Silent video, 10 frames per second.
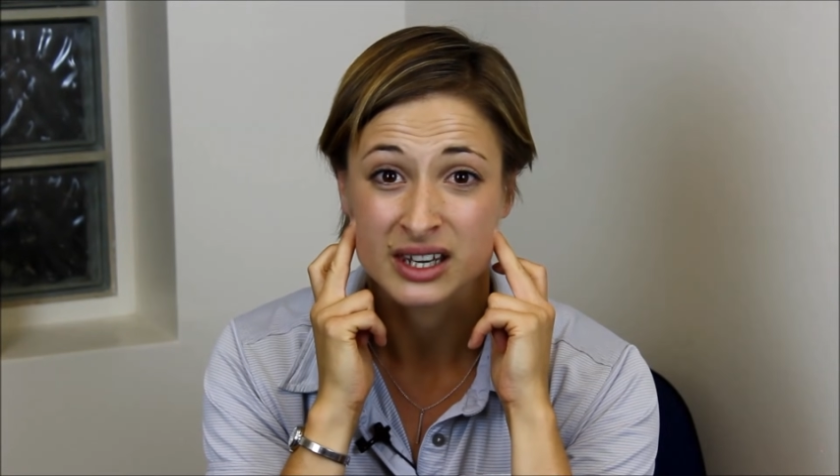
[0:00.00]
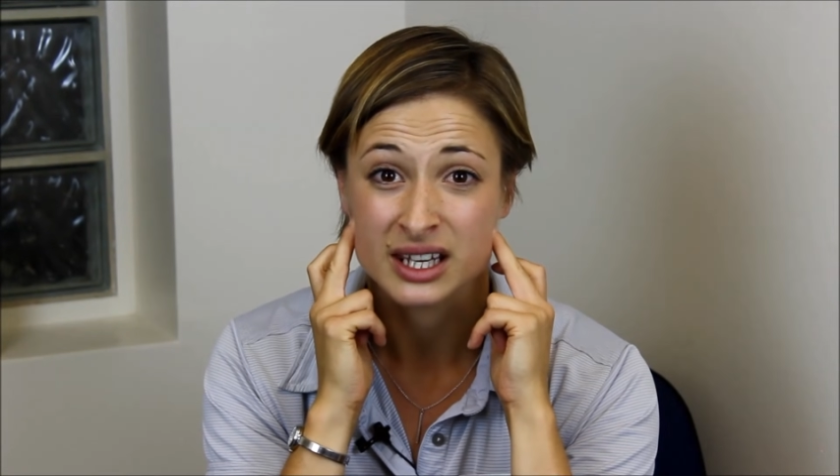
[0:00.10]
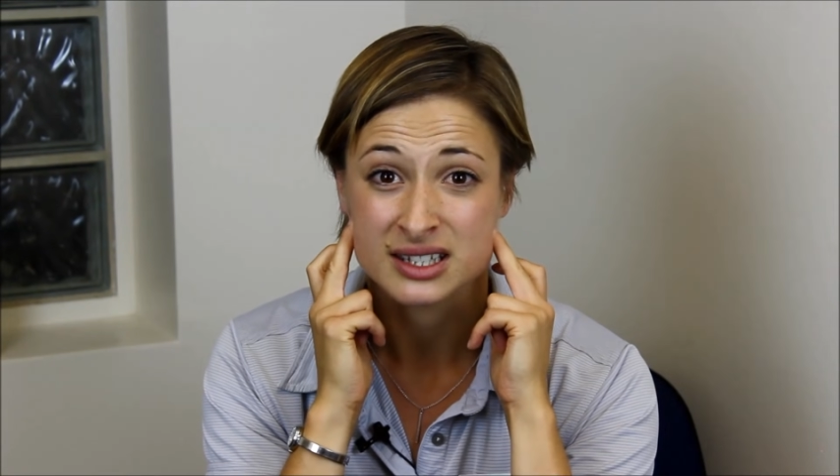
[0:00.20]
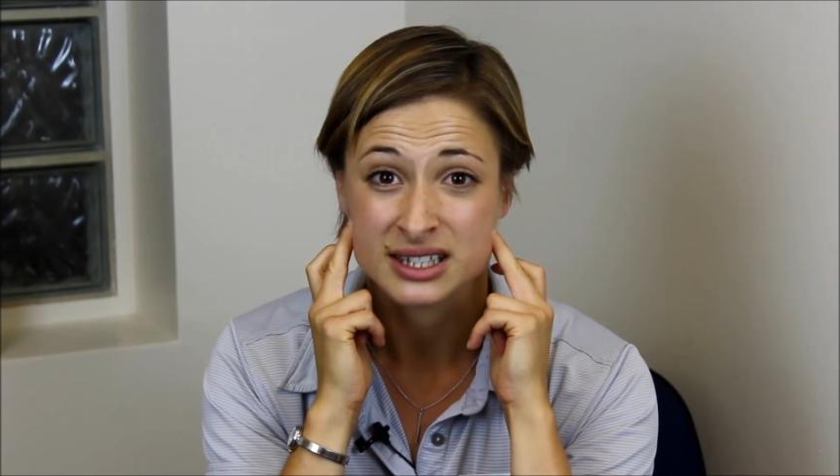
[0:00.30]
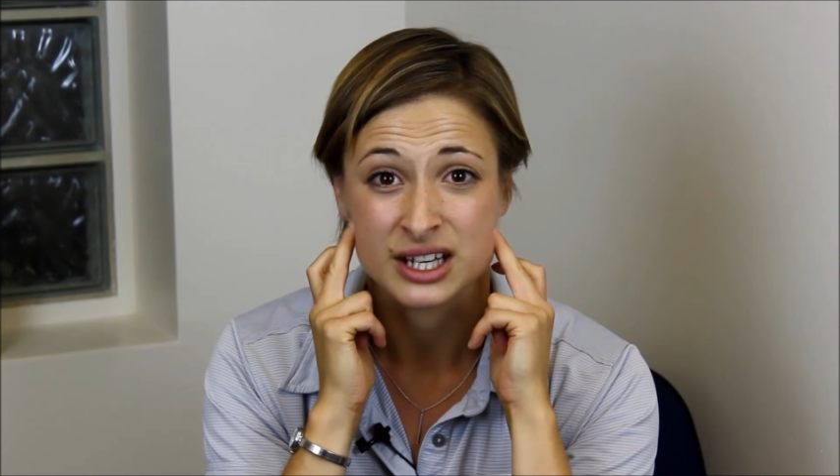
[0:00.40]
the
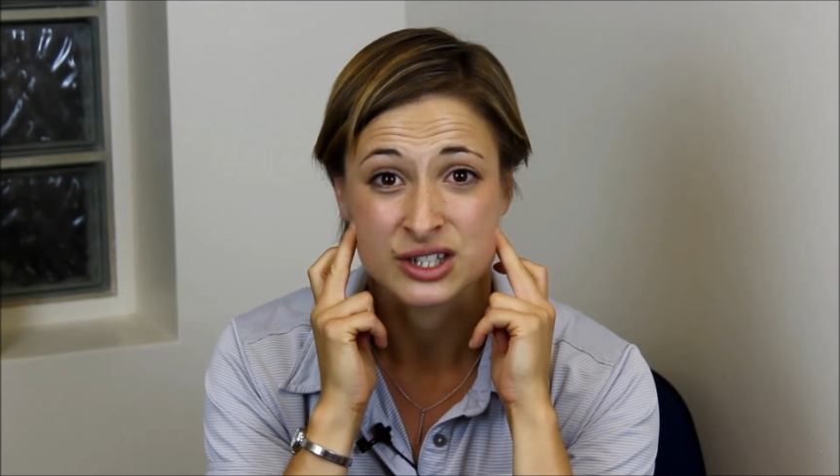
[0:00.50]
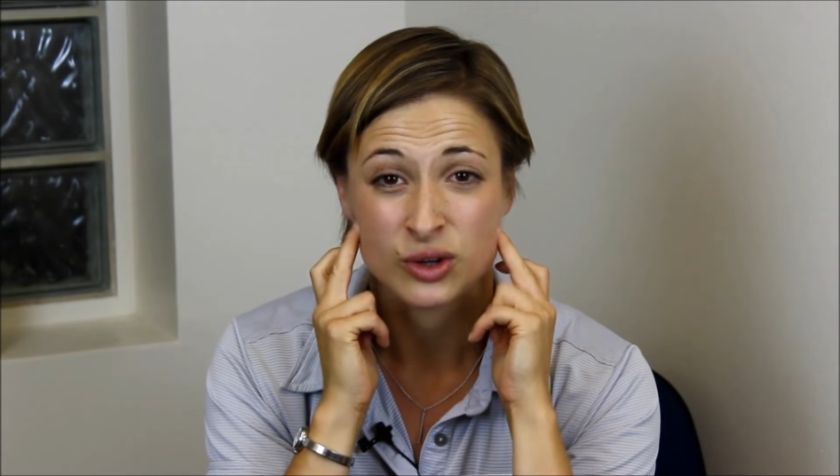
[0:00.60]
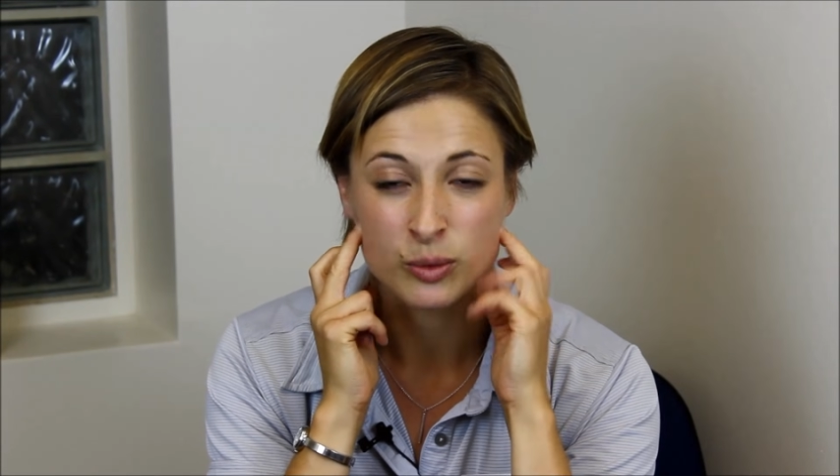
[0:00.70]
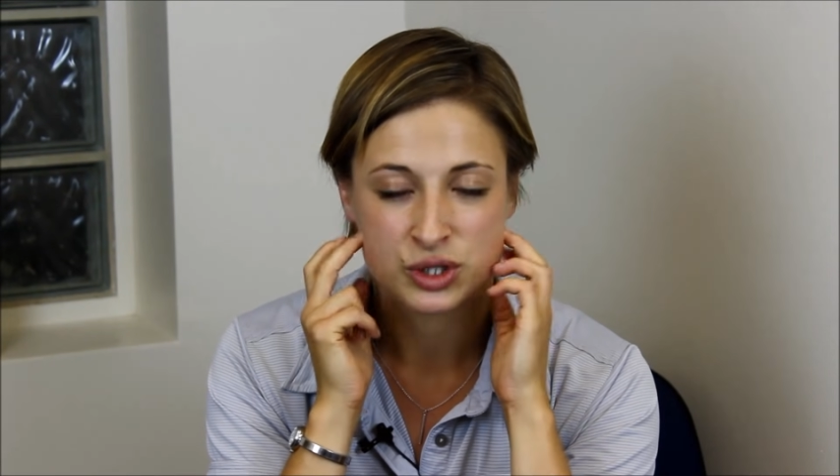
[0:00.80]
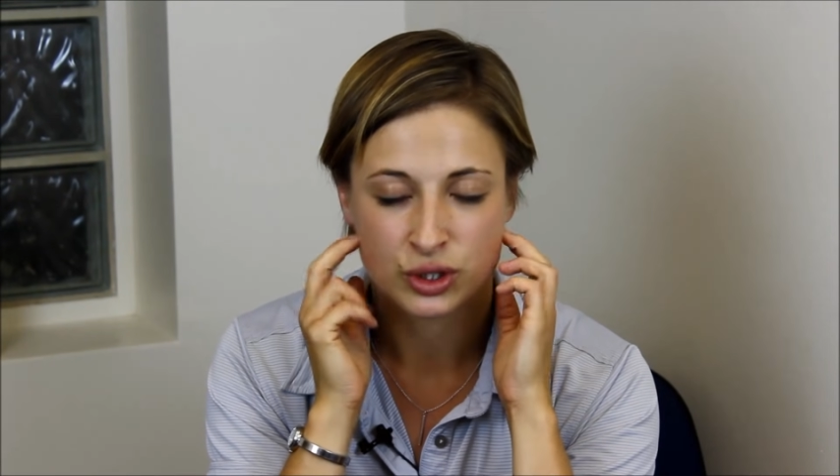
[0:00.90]
next stage is
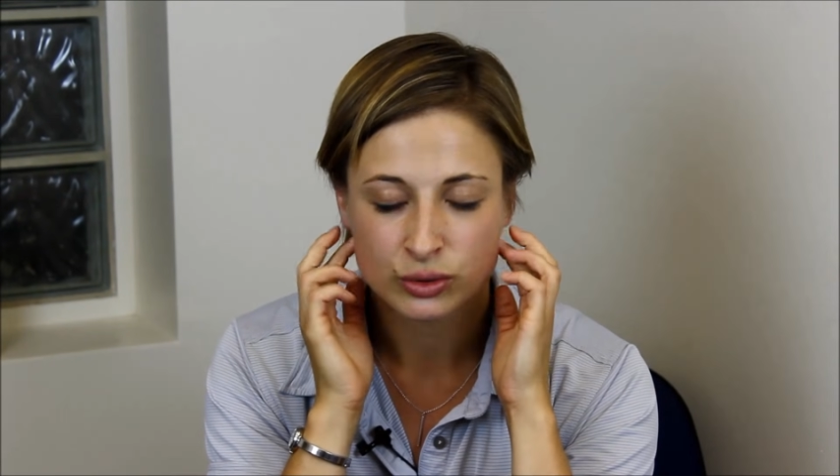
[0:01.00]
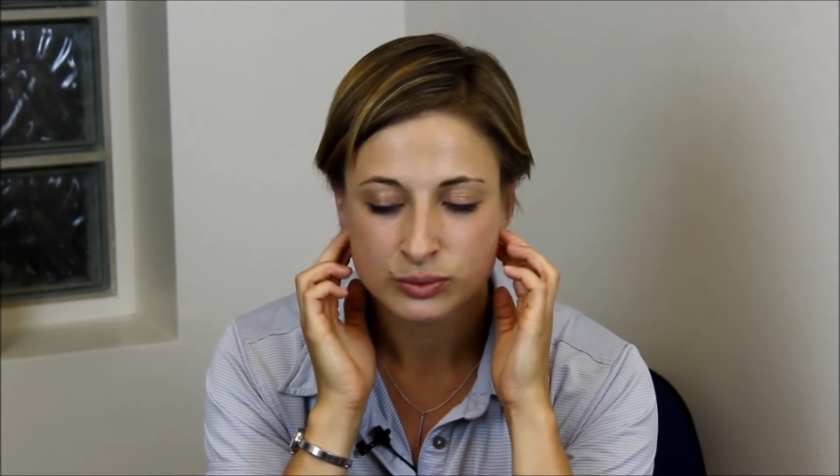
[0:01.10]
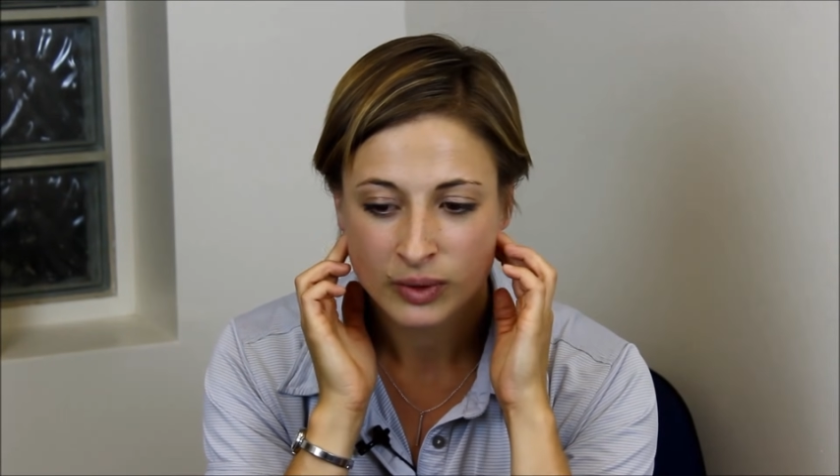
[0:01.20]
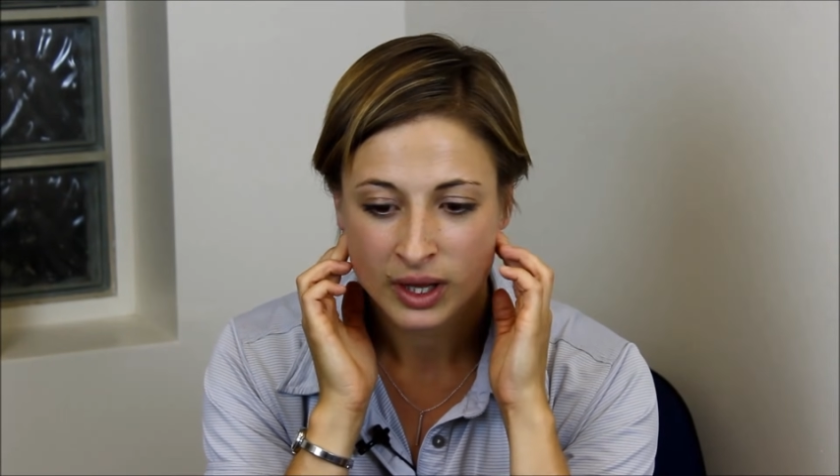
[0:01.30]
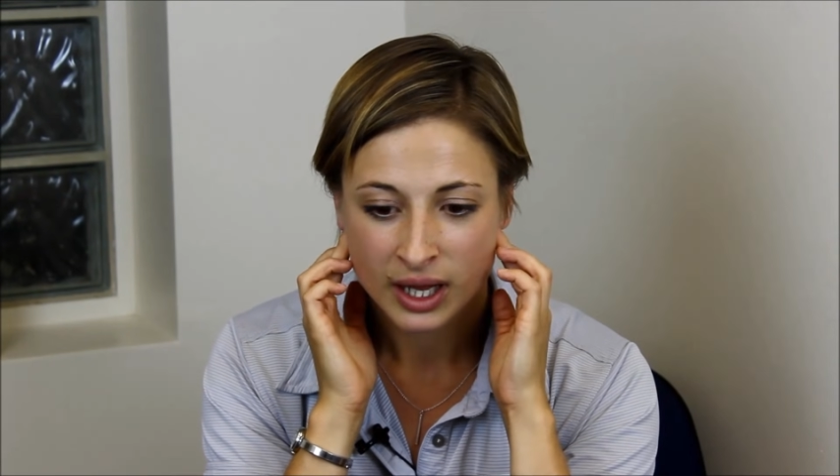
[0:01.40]
optional.